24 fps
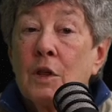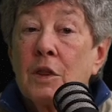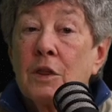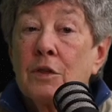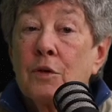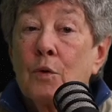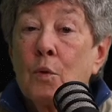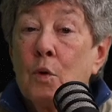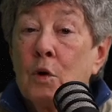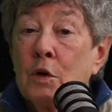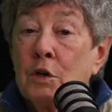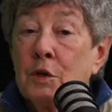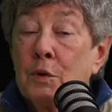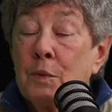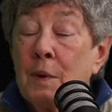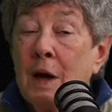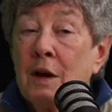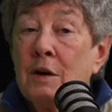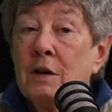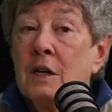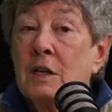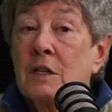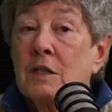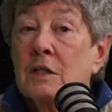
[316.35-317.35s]
with the world
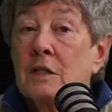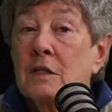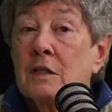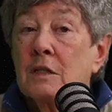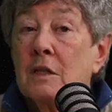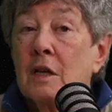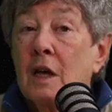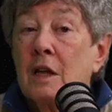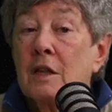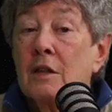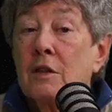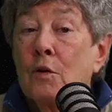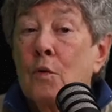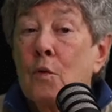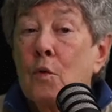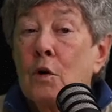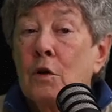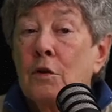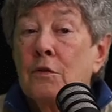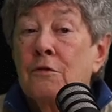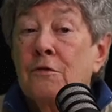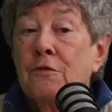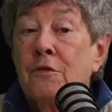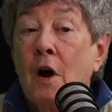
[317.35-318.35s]
around us and
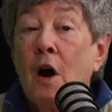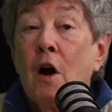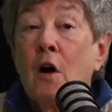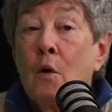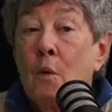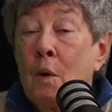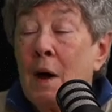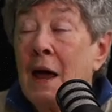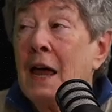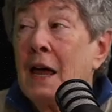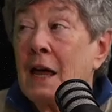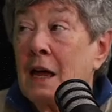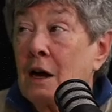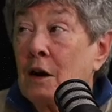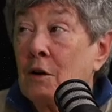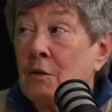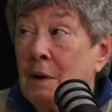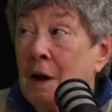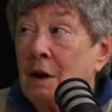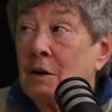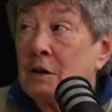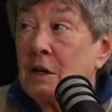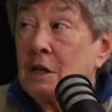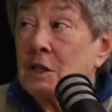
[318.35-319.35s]
the world far away
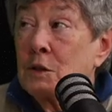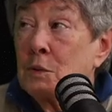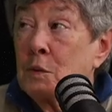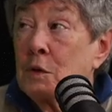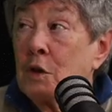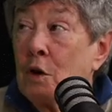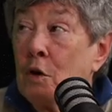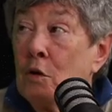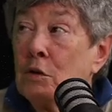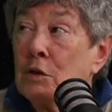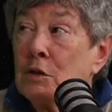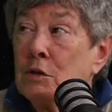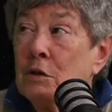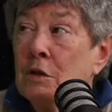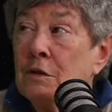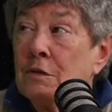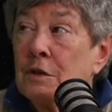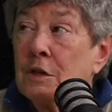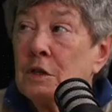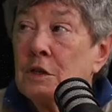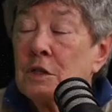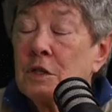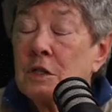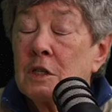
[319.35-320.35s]
around us, with the whole
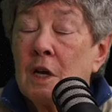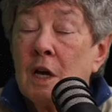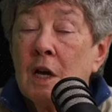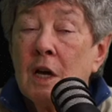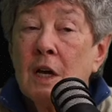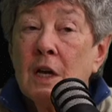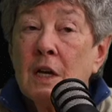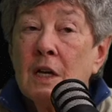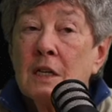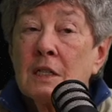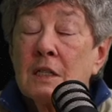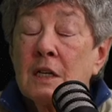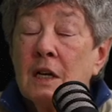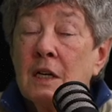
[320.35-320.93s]
universe. Mm.